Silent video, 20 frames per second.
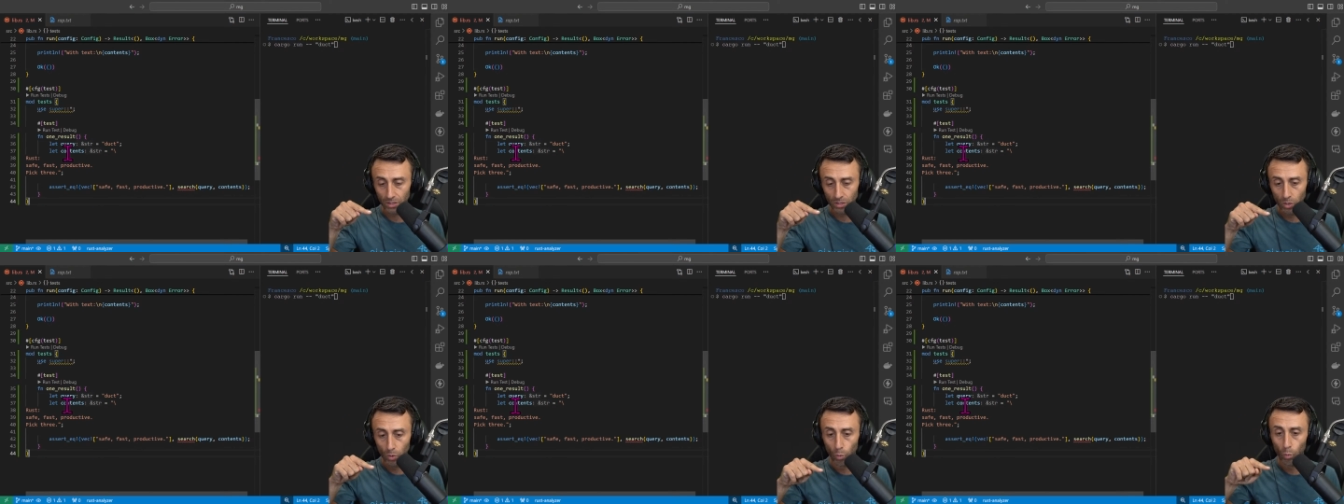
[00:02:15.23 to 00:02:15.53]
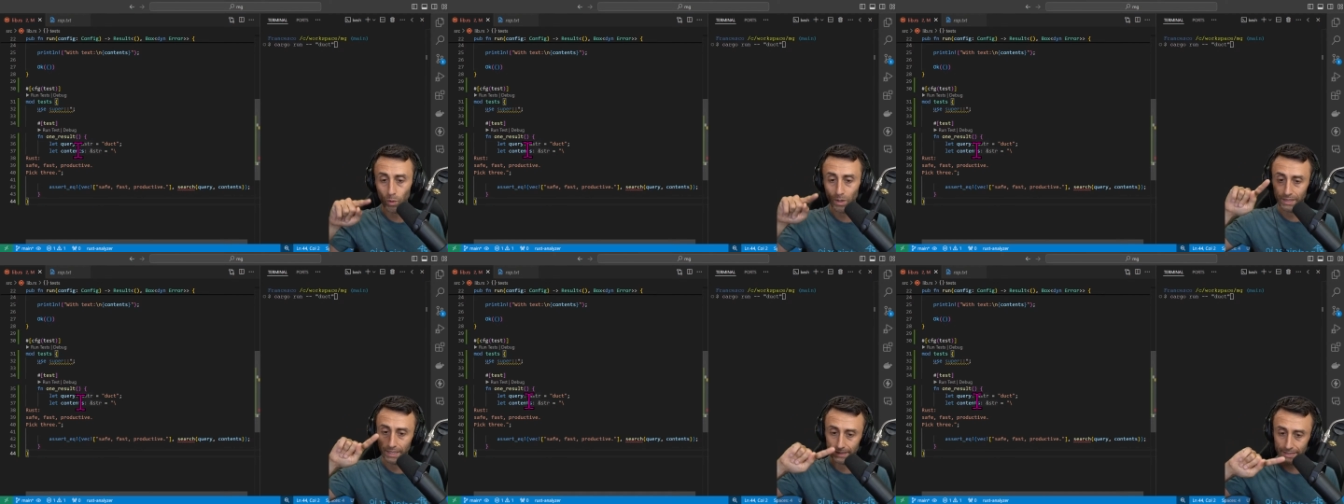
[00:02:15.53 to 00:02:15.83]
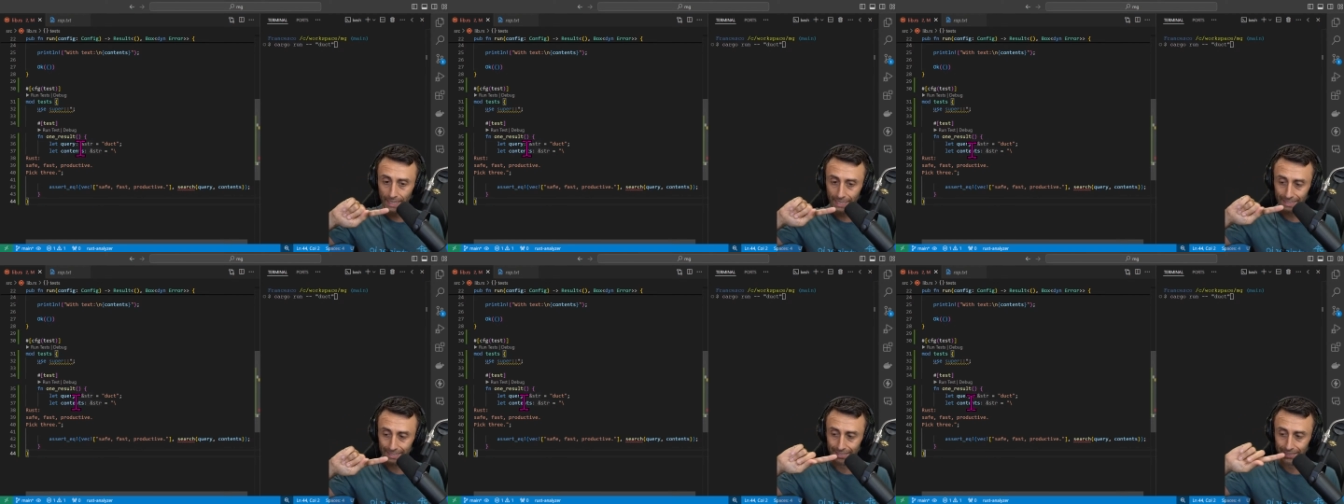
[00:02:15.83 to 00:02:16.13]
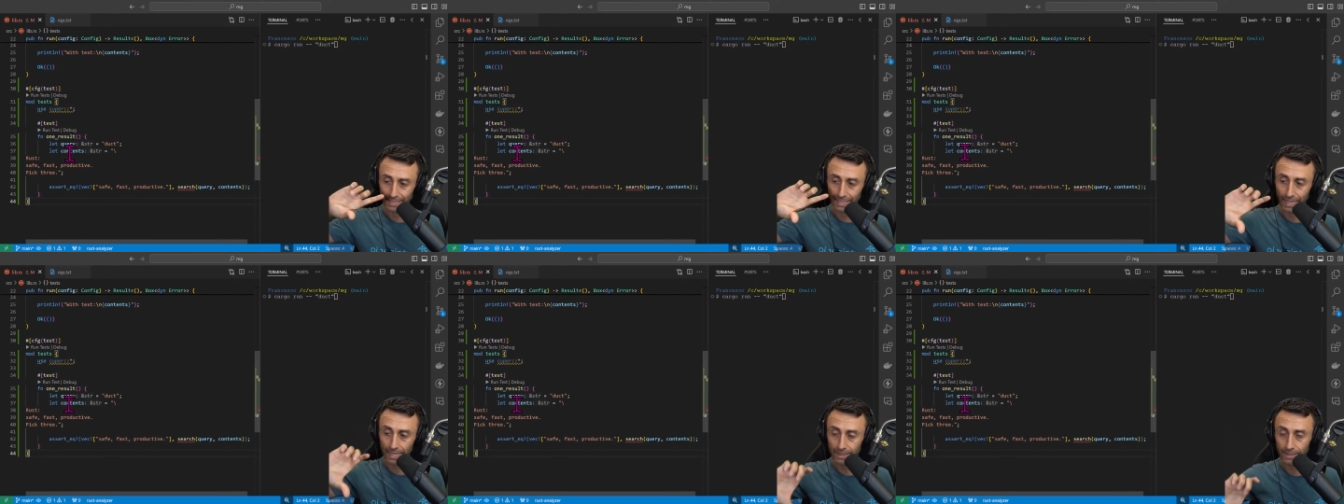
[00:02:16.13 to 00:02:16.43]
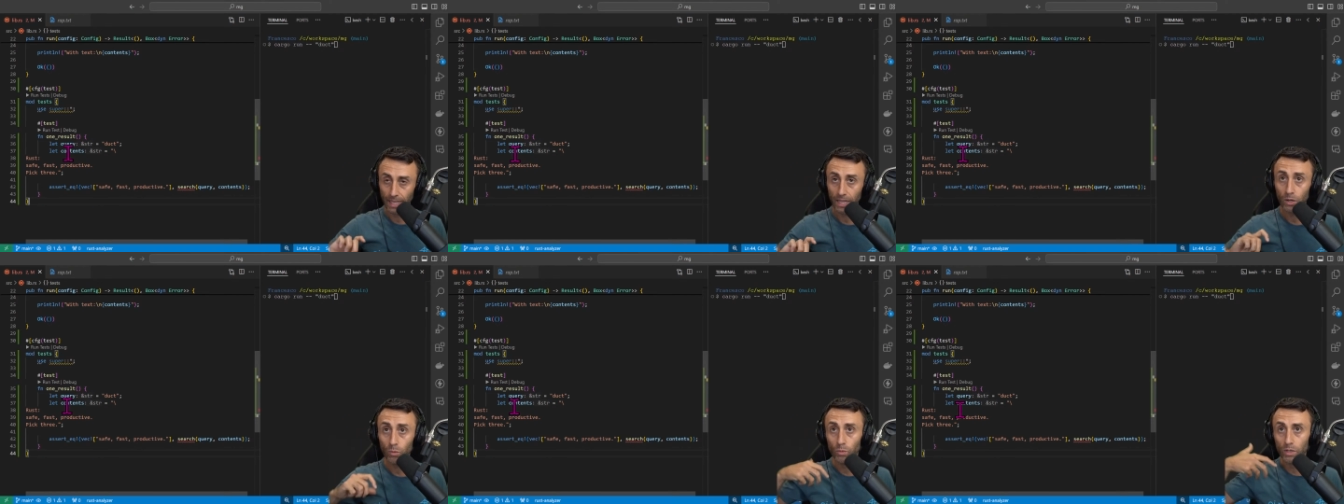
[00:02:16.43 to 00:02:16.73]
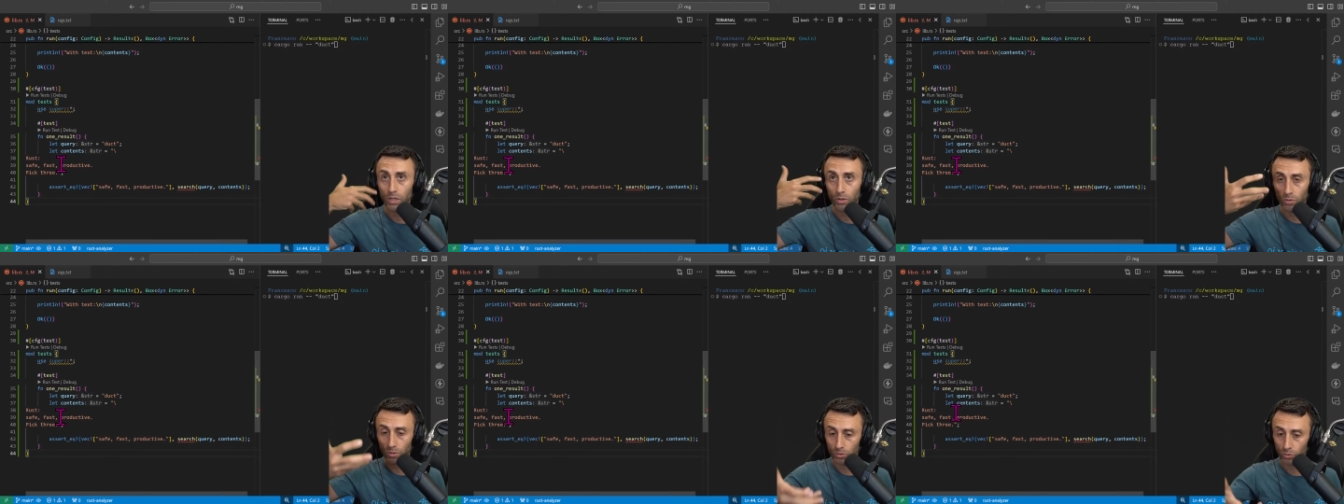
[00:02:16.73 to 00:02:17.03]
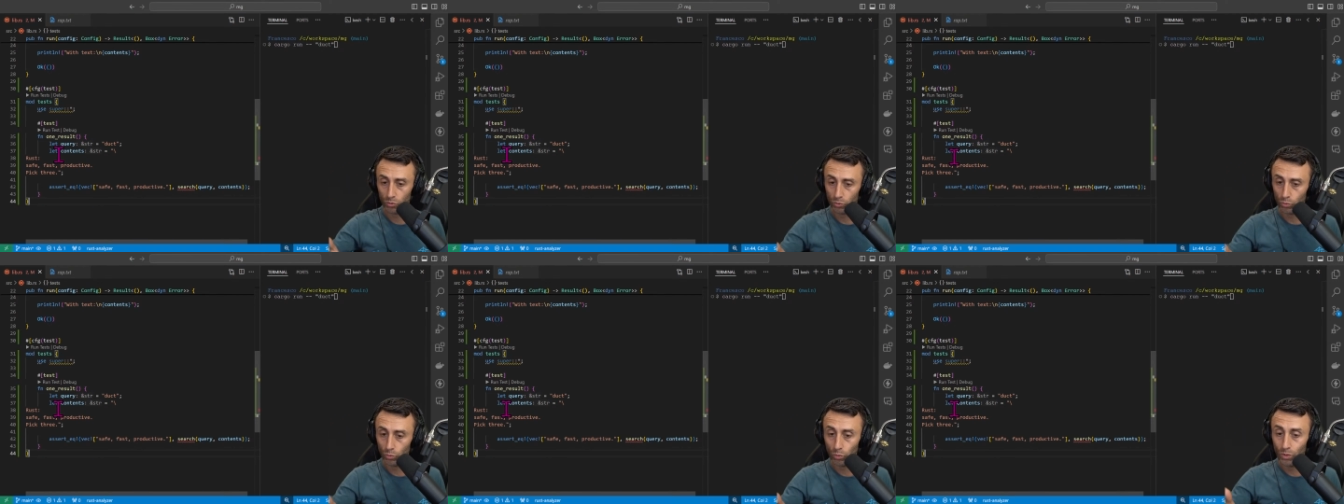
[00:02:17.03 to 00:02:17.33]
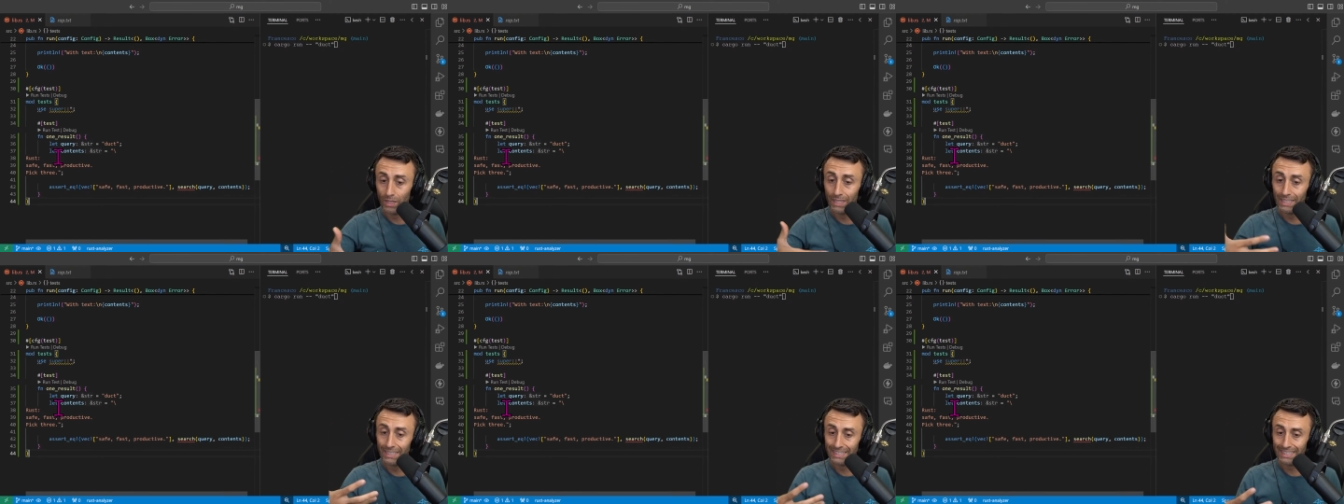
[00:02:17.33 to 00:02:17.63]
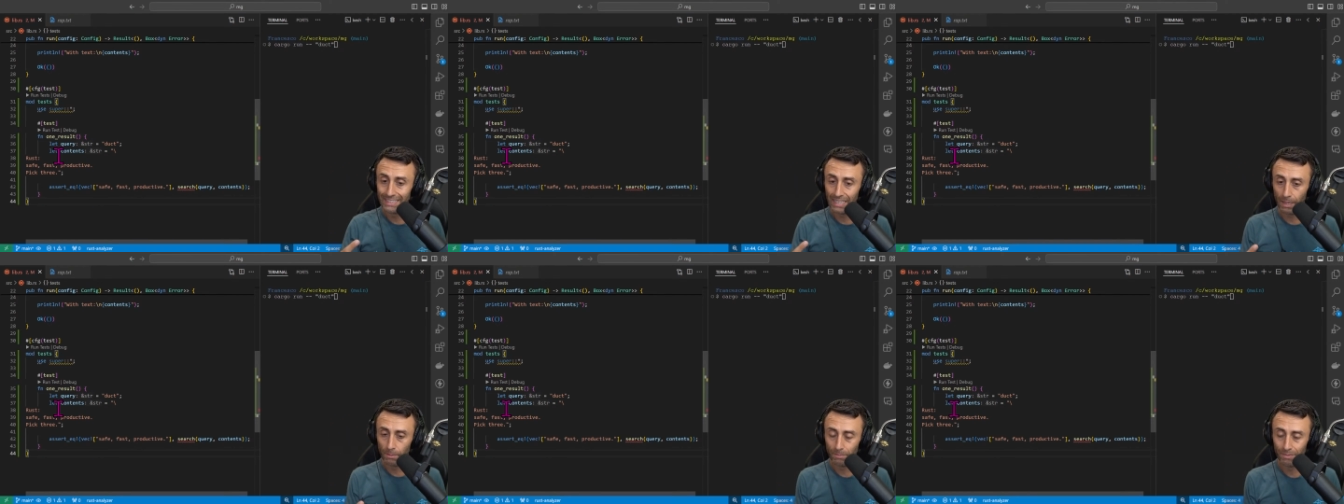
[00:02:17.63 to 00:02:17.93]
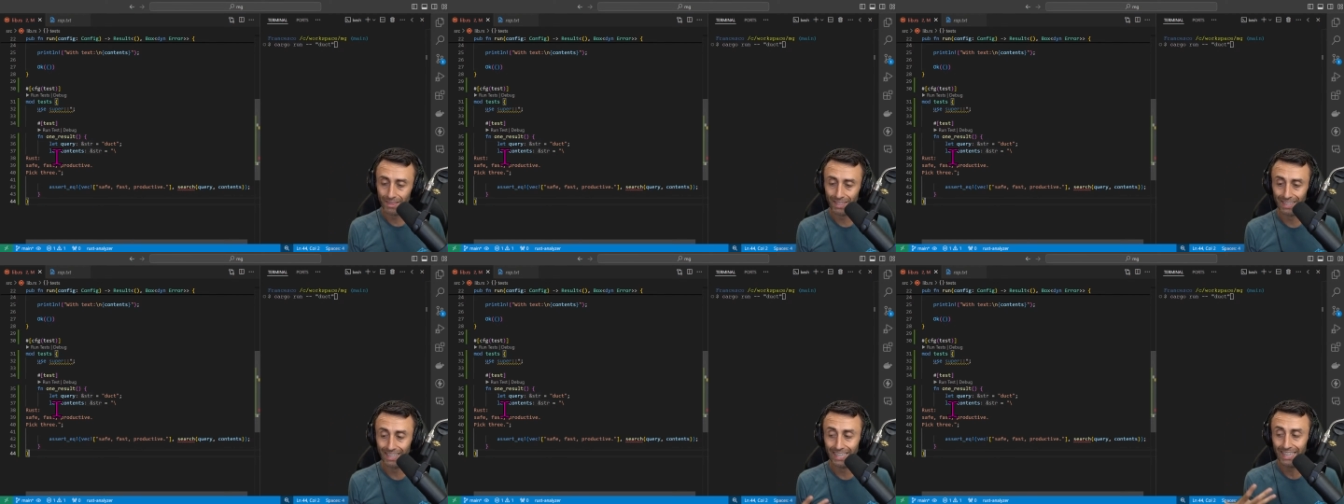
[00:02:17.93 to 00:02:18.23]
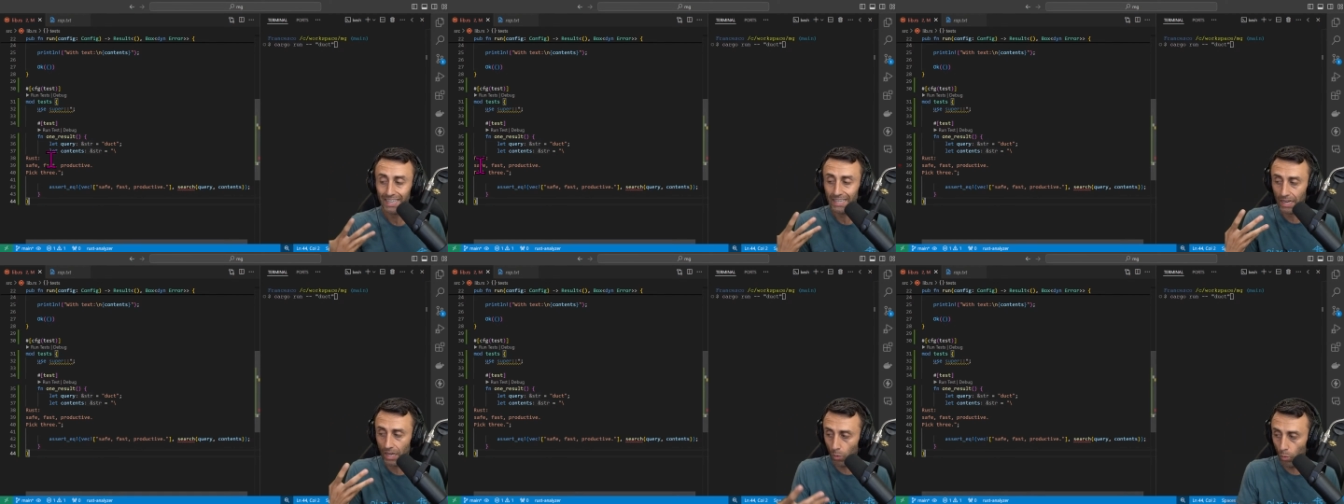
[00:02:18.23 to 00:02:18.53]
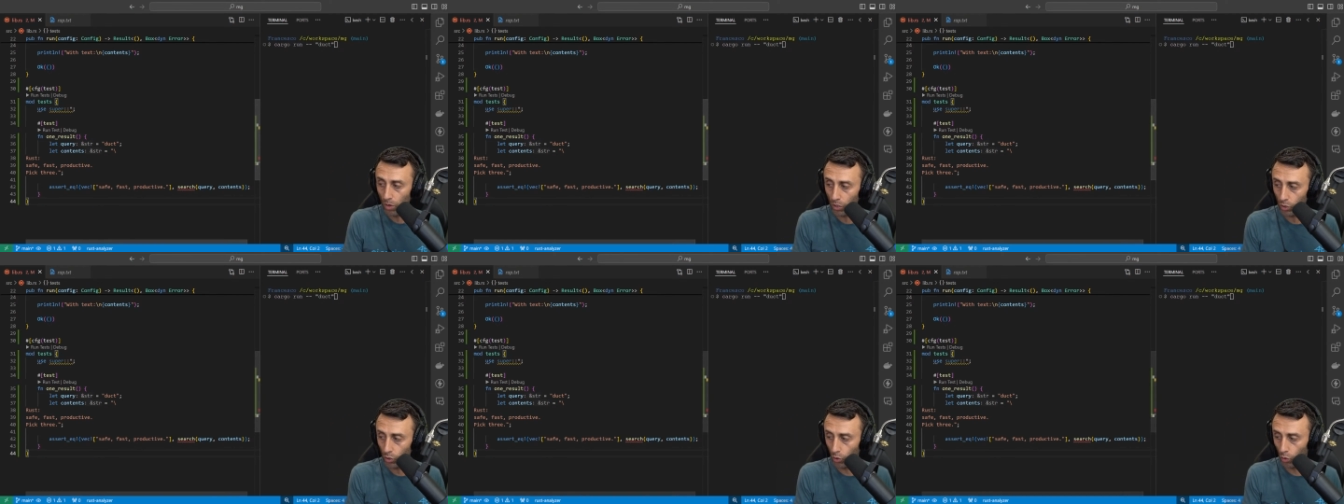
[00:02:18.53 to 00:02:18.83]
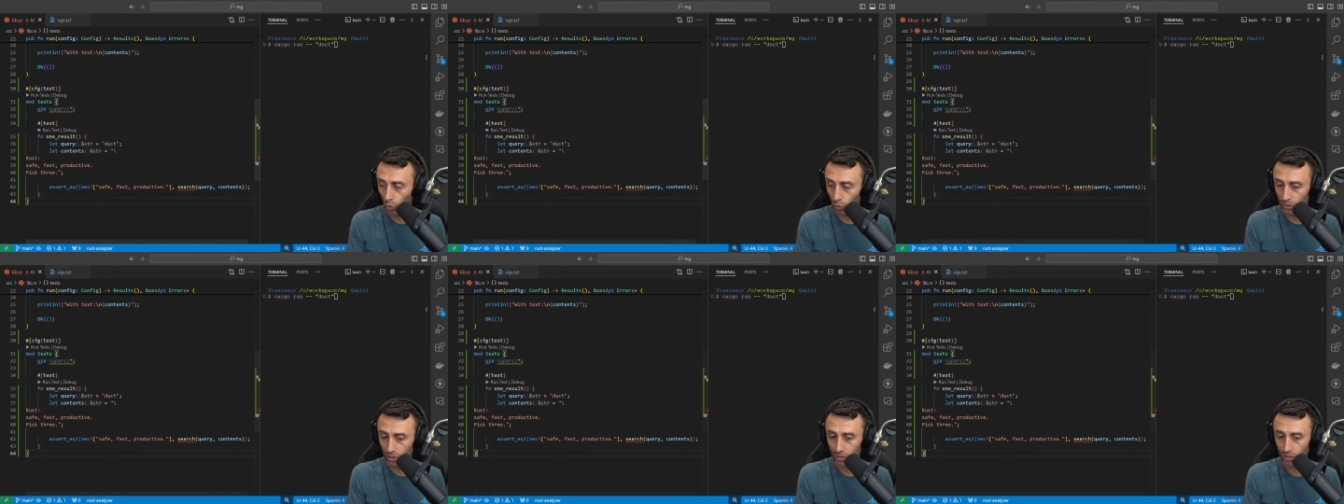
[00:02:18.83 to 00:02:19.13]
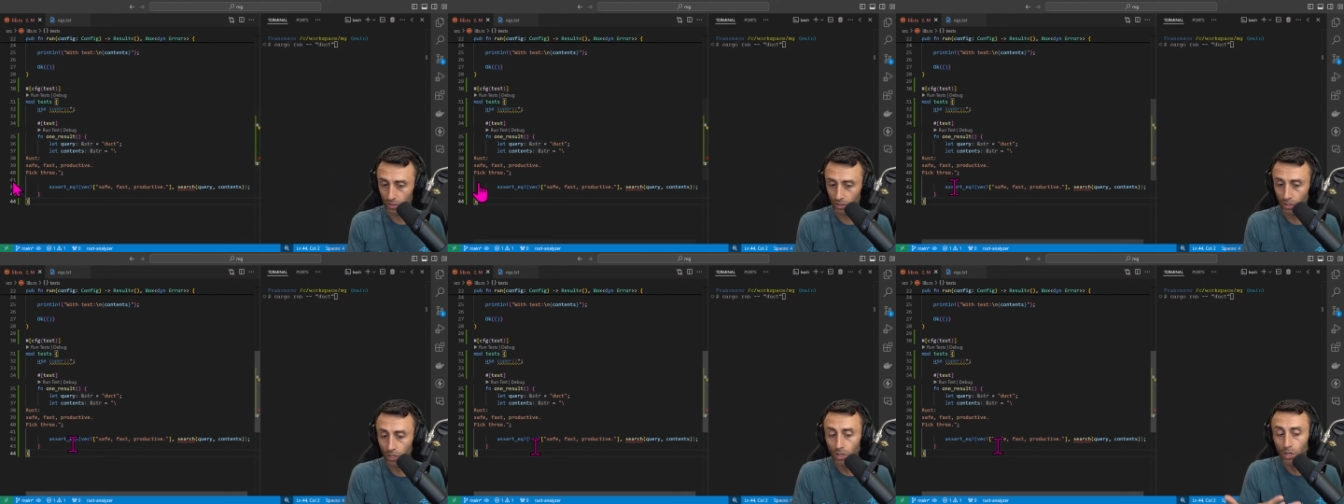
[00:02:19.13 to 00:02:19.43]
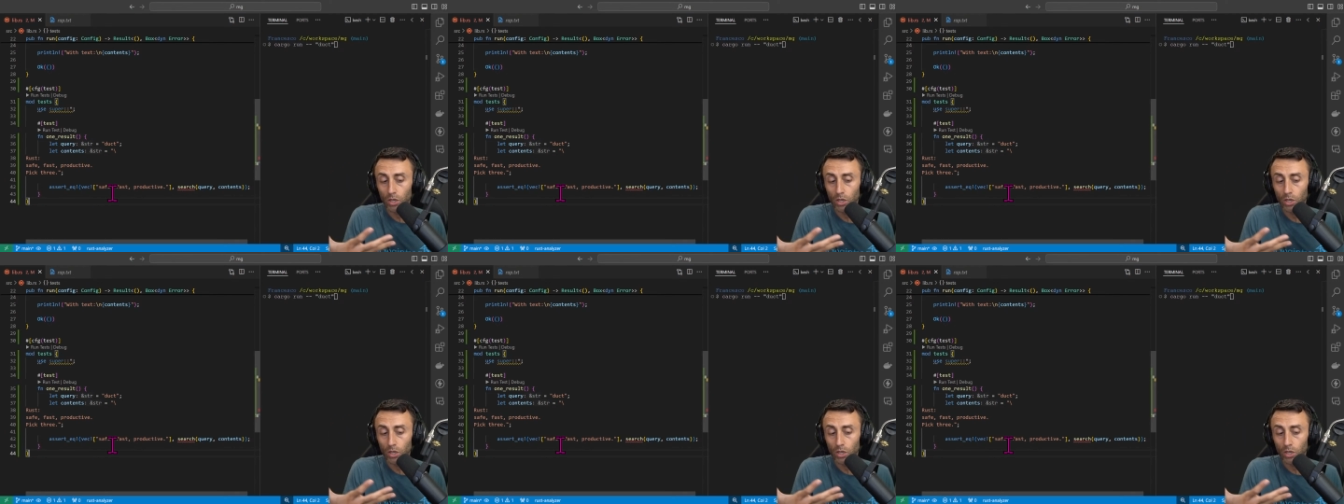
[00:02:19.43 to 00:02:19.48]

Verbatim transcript: with the test and then we do something in our code